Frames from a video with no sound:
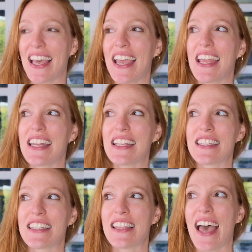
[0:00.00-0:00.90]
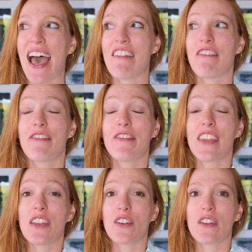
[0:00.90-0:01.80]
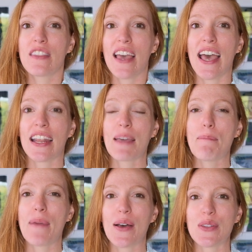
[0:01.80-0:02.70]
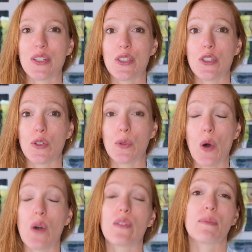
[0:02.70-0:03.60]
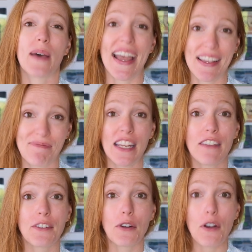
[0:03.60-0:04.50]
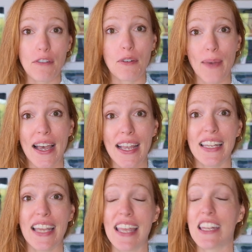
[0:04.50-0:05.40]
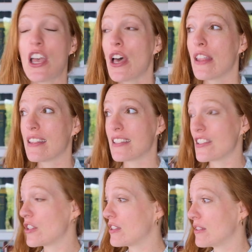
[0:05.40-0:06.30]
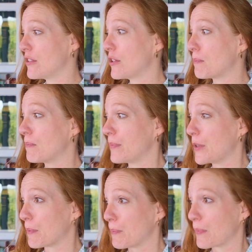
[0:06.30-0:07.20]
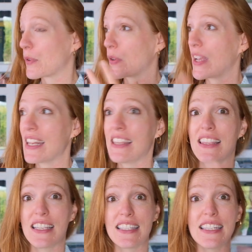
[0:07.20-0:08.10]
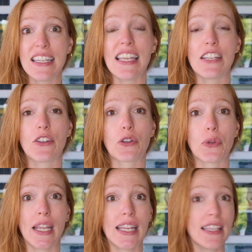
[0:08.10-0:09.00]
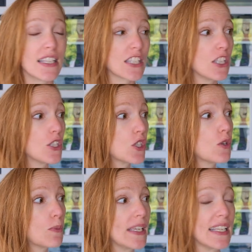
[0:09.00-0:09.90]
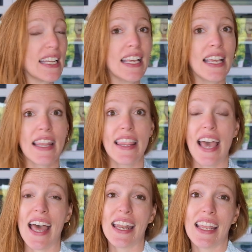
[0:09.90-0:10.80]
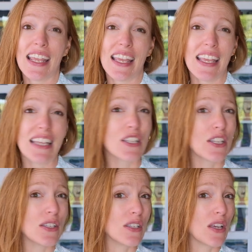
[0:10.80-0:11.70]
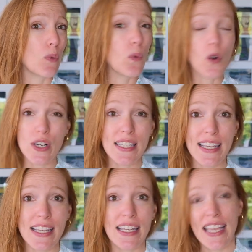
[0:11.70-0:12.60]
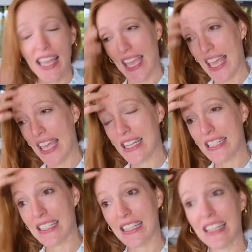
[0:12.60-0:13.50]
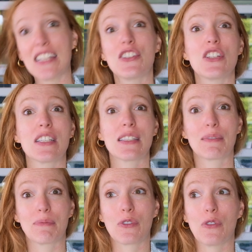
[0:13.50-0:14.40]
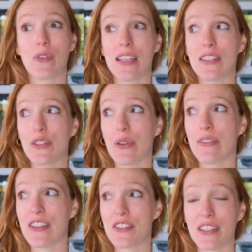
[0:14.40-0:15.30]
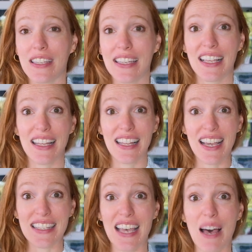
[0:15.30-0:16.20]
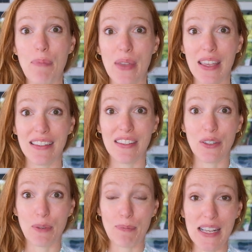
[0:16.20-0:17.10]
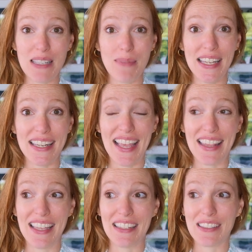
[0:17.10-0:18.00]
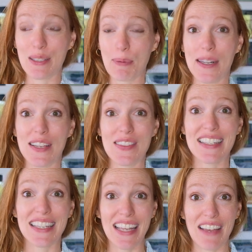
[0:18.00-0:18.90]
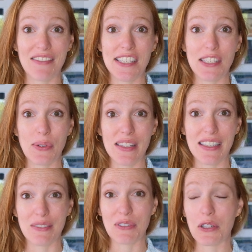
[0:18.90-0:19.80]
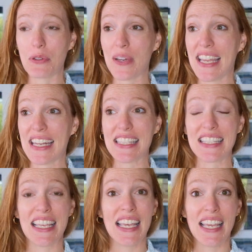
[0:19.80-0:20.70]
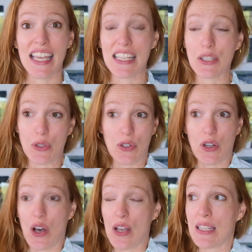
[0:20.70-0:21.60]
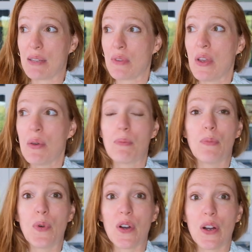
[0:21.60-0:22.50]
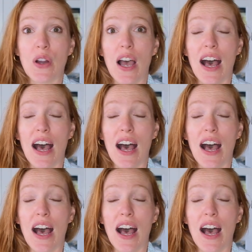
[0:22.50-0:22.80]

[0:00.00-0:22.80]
And it's that fear that compels us to overbuy. And if you're overbuying and it's just, you're creating this need, you're creating this consuming that isn't warranted and is just going to eventually collect up in your basement, and then someone else is going to have to deal with it and throw it away, and it's causing more